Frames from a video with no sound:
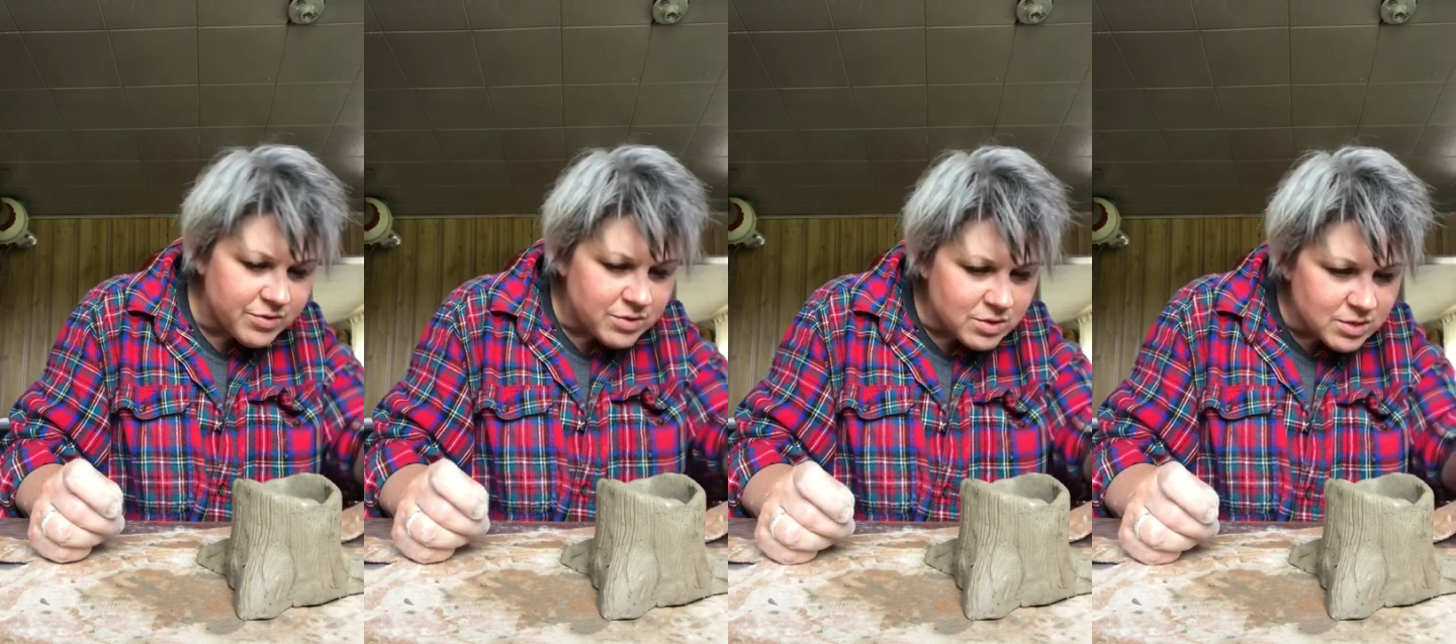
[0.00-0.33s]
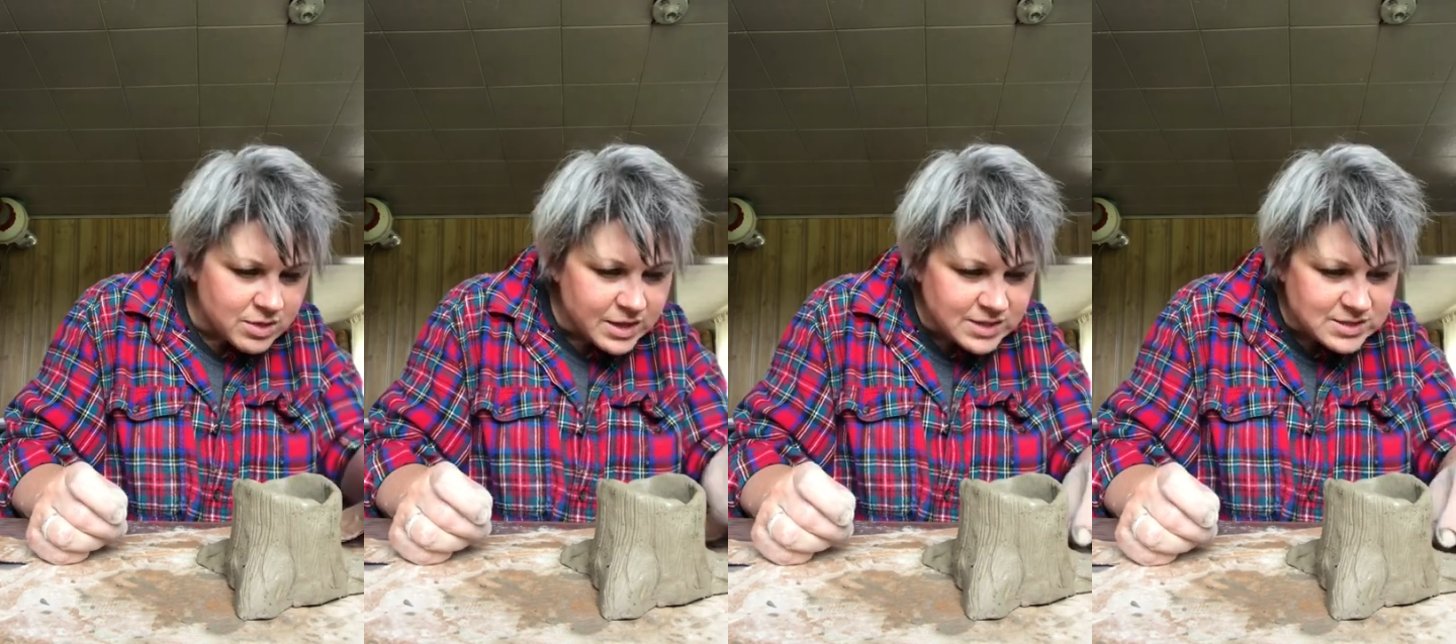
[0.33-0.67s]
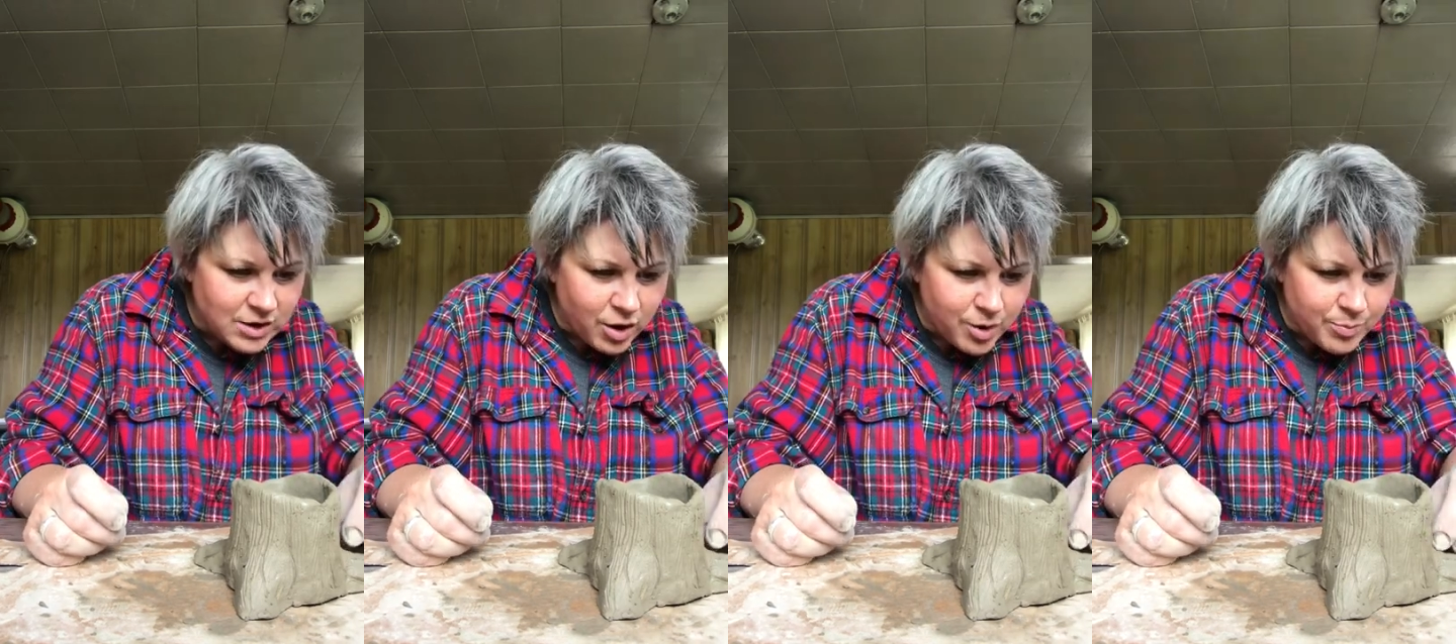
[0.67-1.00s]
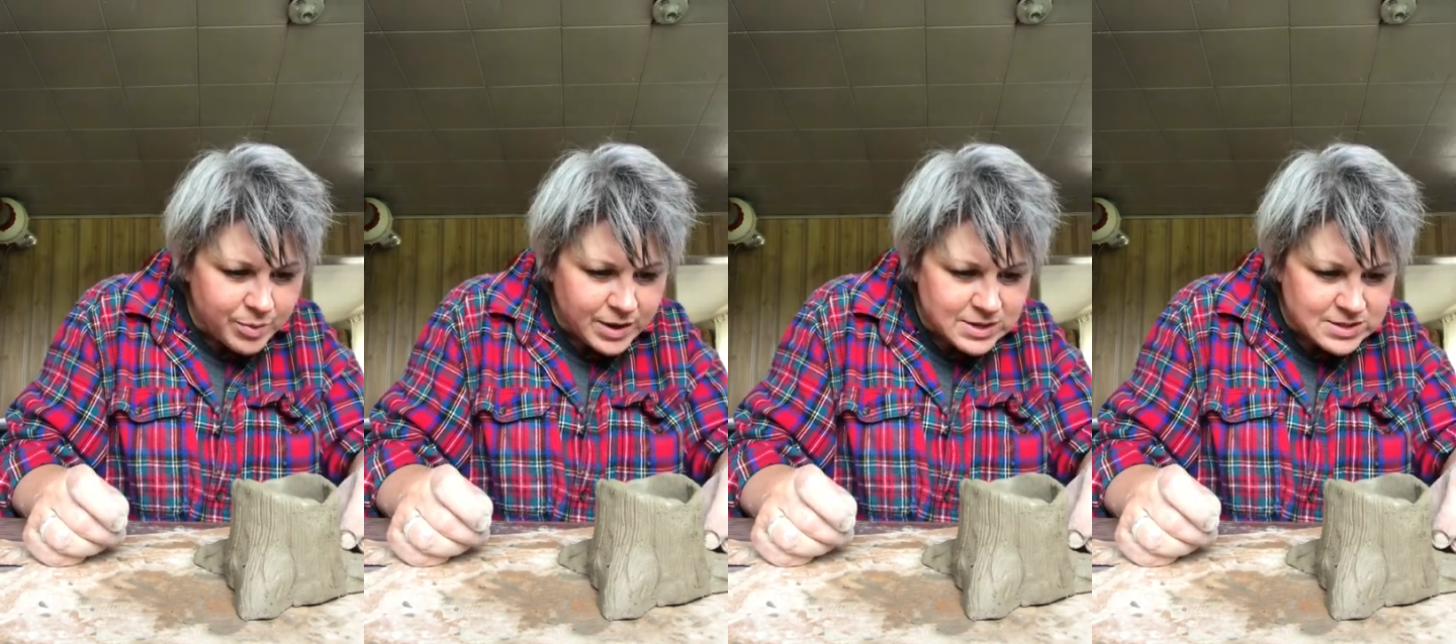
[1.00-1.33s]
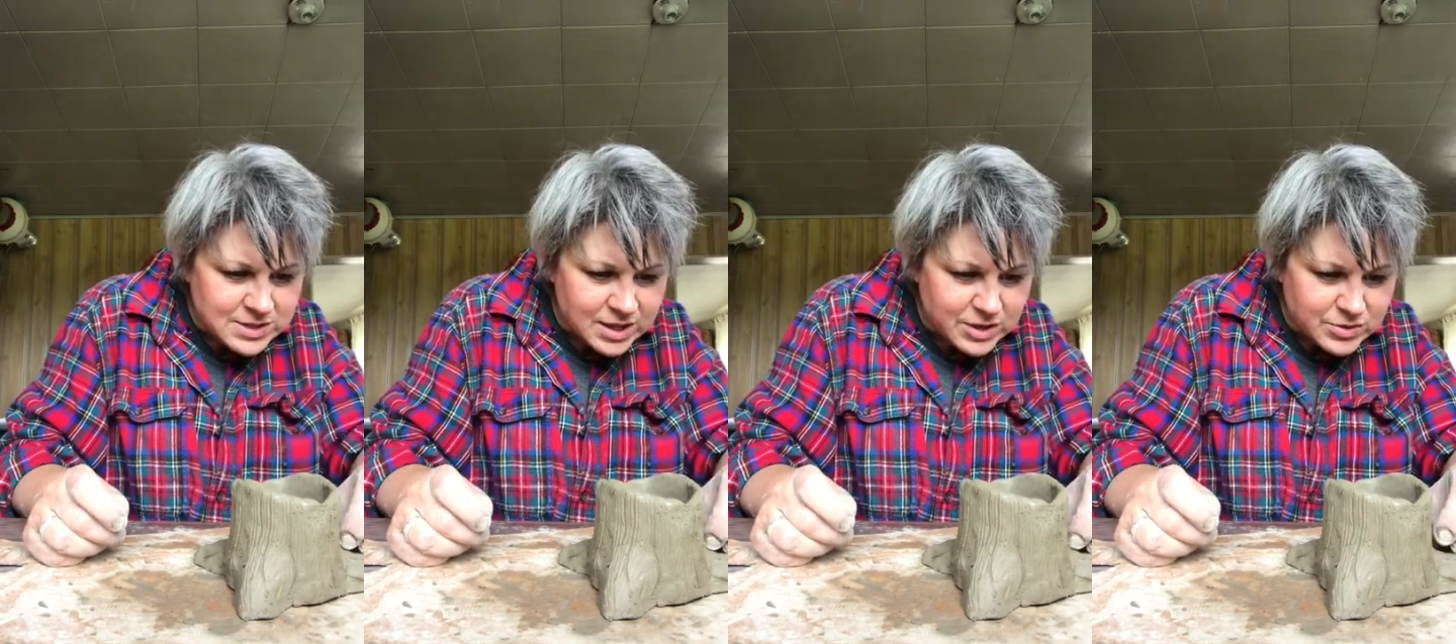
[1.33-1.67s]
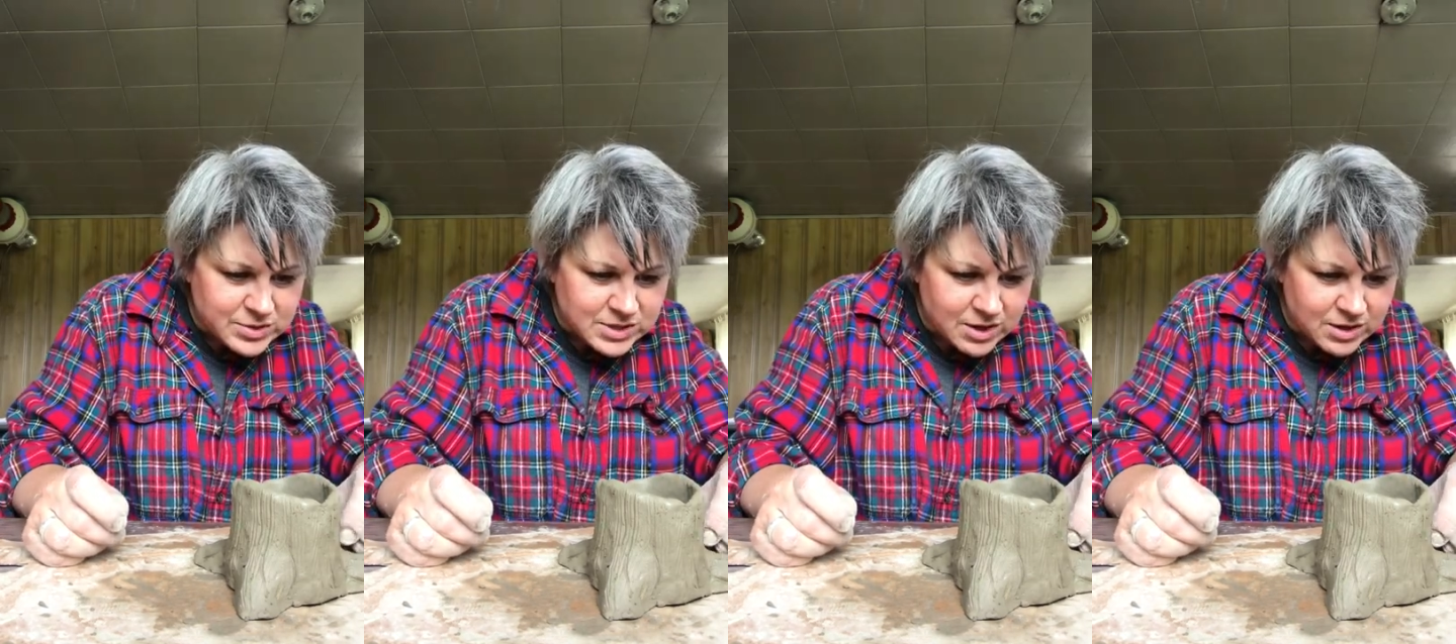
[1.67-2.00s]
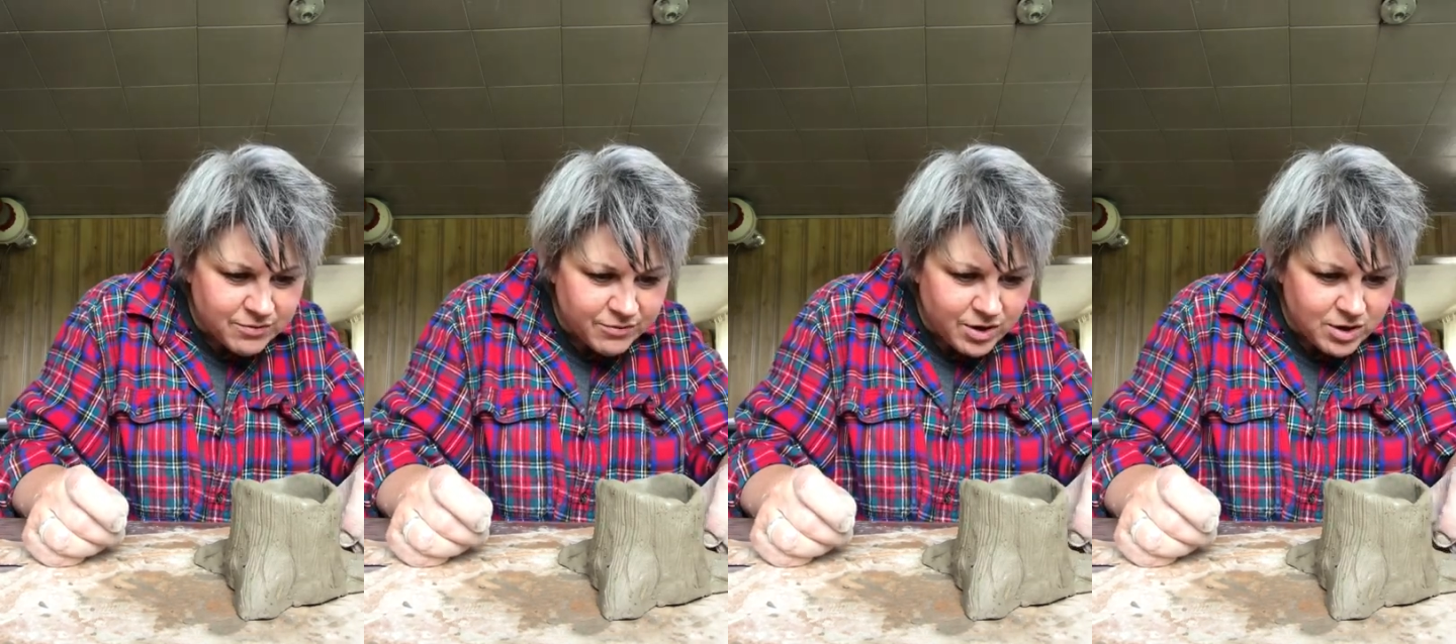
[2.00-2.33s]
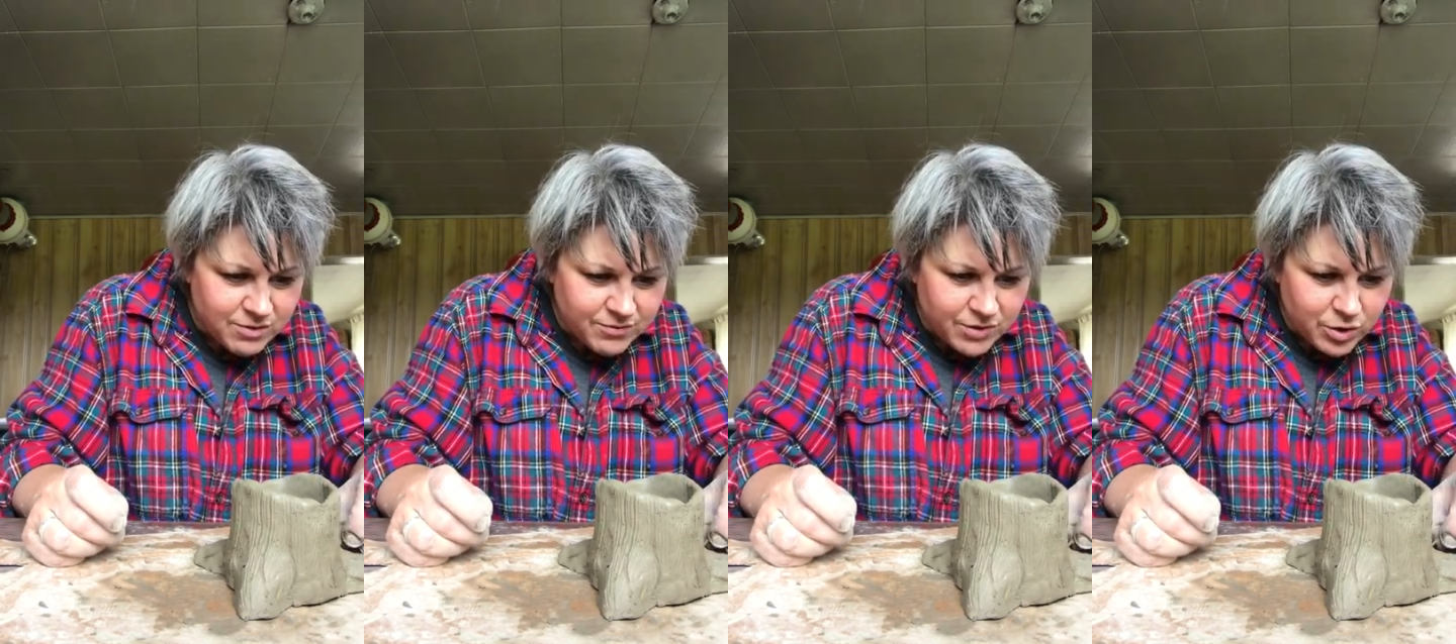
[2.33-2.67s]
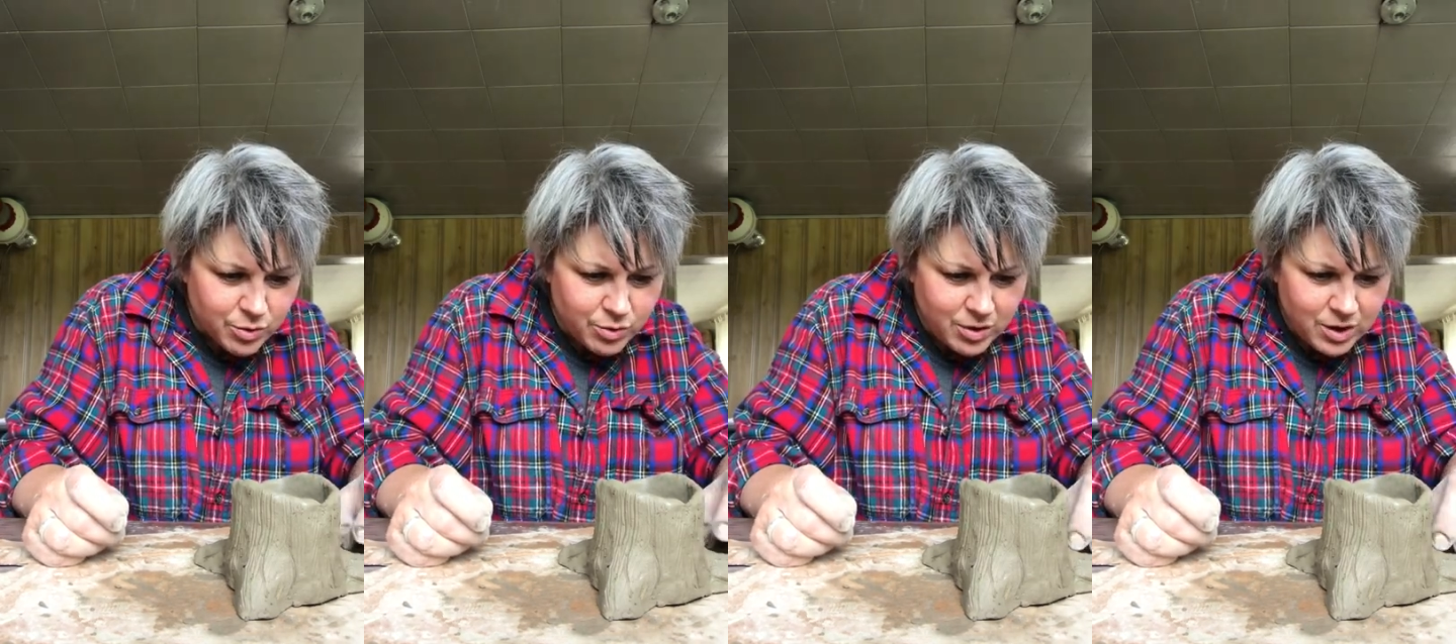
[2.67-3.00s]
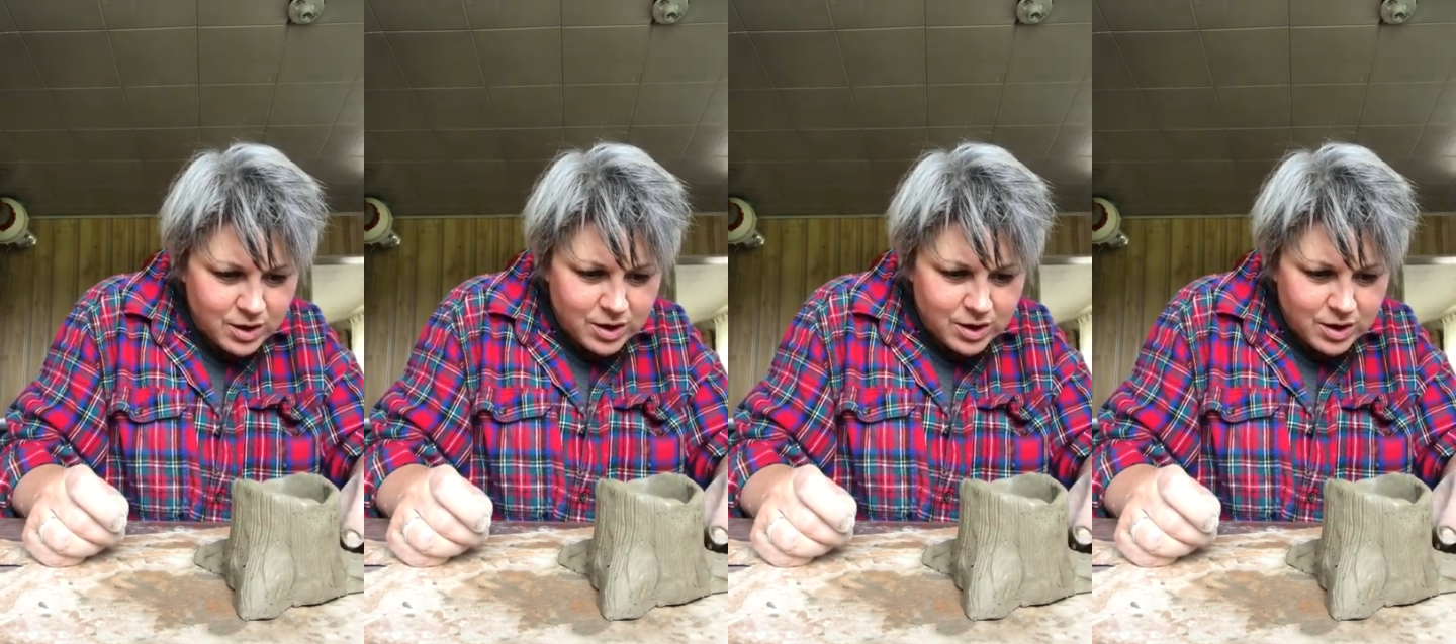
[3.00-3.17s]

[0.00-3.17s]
this art piece that you see in front of you,